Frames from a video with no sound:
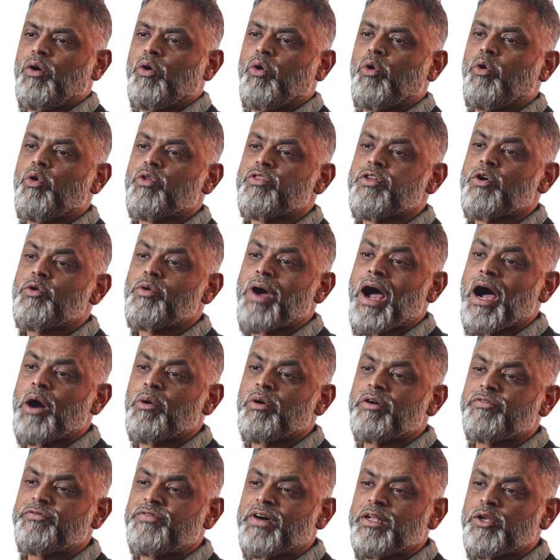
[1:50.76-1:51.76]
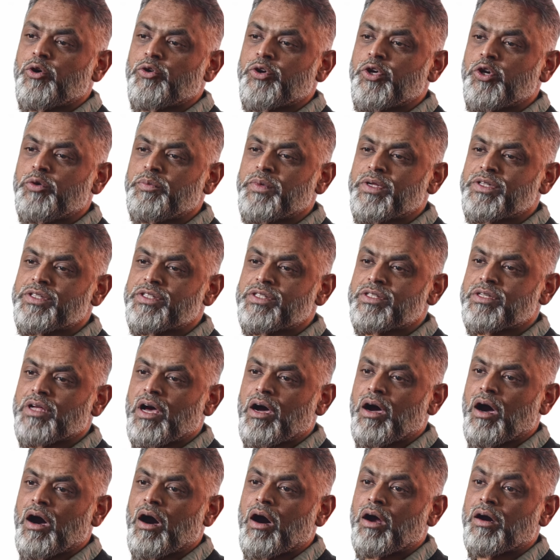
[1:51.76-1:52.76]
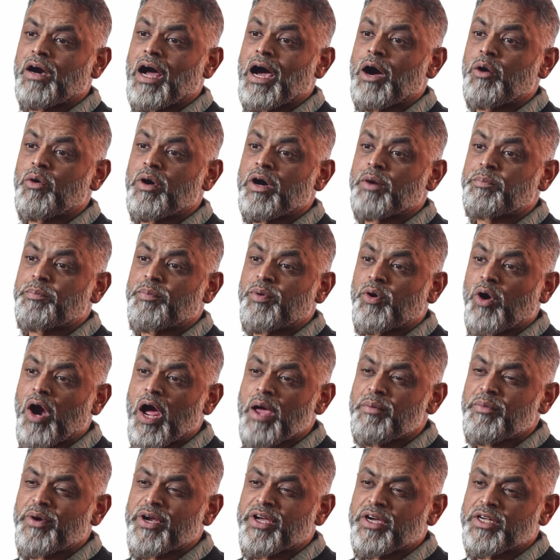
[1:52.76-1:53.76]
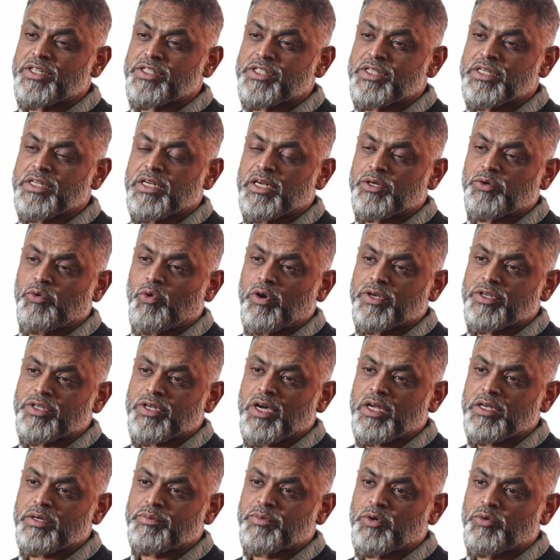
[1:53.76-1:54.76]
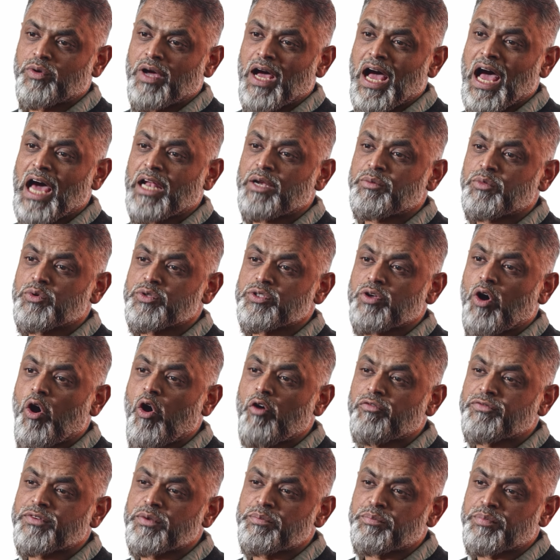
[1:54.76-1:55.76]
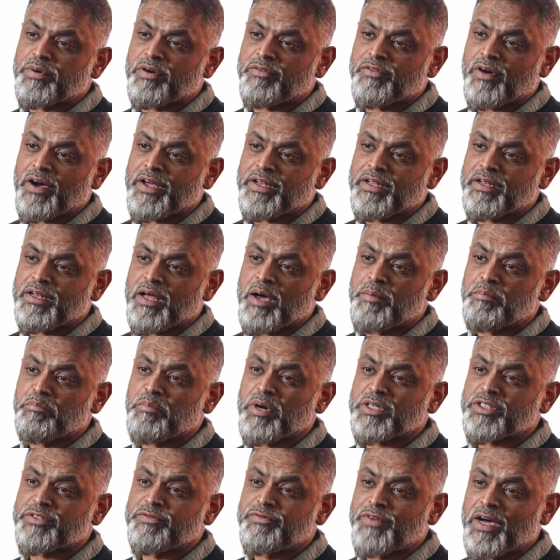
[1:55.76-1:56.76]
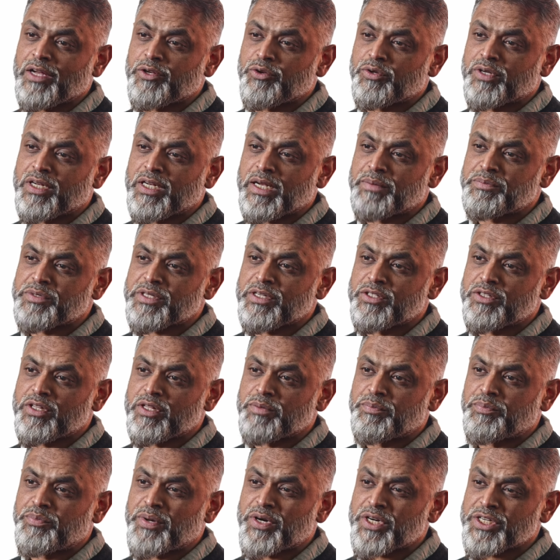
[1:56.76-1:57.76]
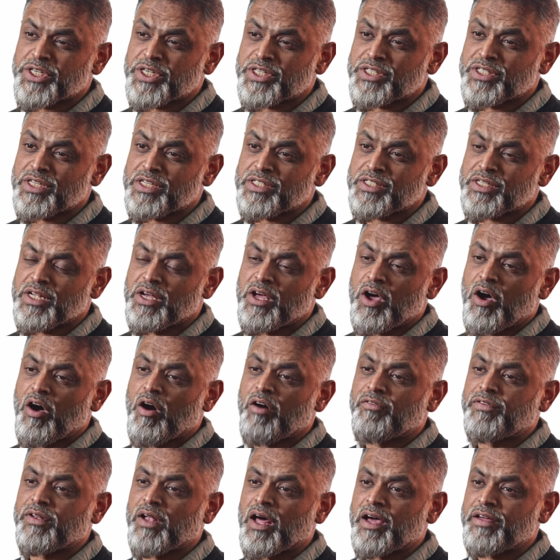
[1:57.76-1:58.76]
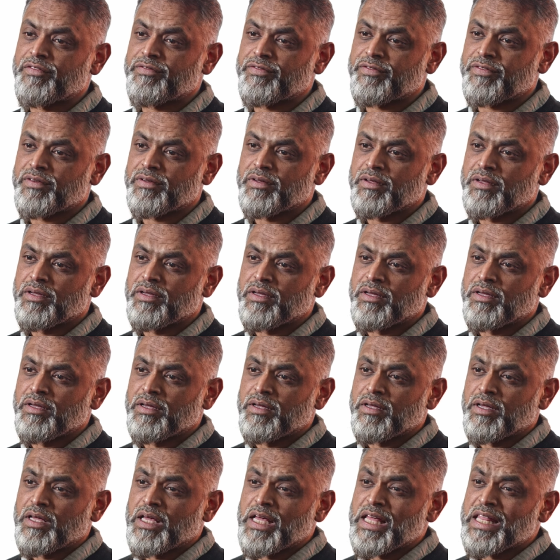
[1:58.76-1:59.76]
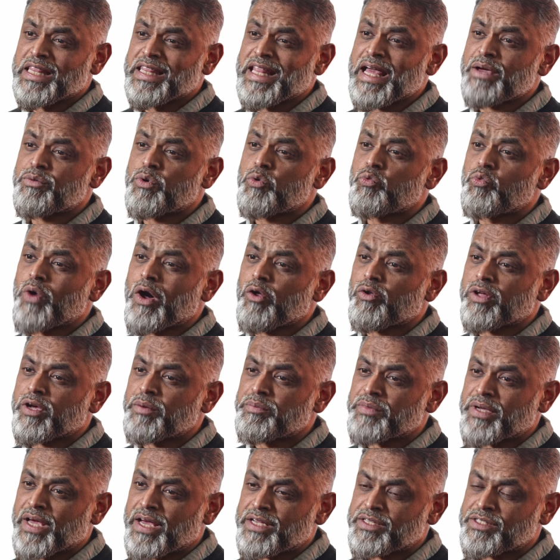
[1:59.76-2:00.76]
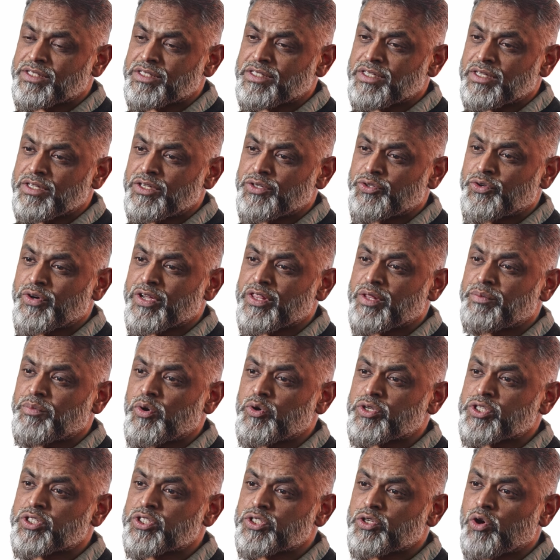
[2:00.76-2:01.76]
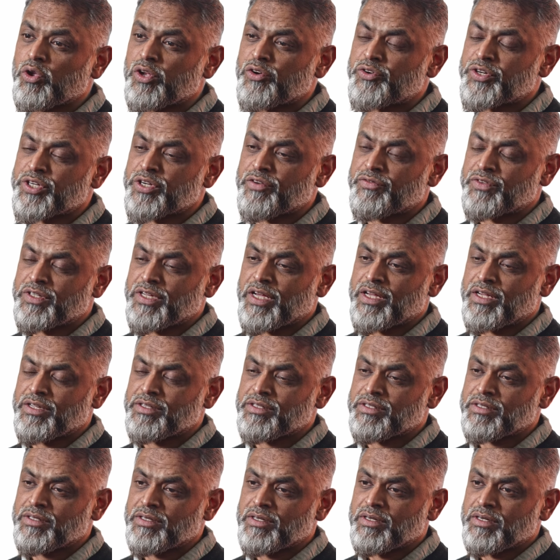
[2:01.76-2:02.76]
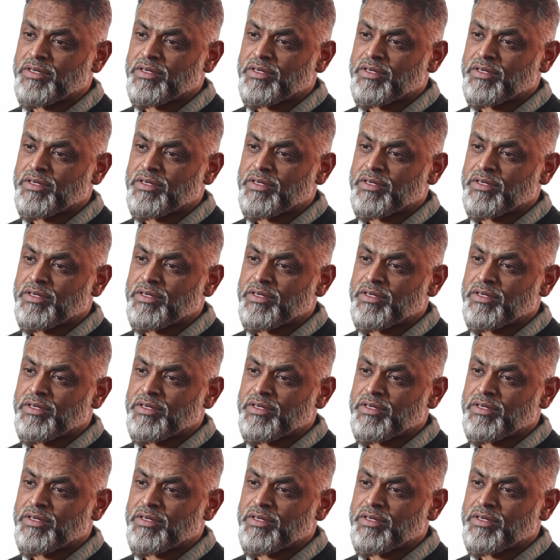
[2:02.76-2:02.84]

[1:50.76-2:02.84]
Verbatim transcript: Although our fellow humans are our primary concern at Guantanamo, animals often provided a much valued glimpse into the preciousness of life. They were welcome guests during the most solitary of days,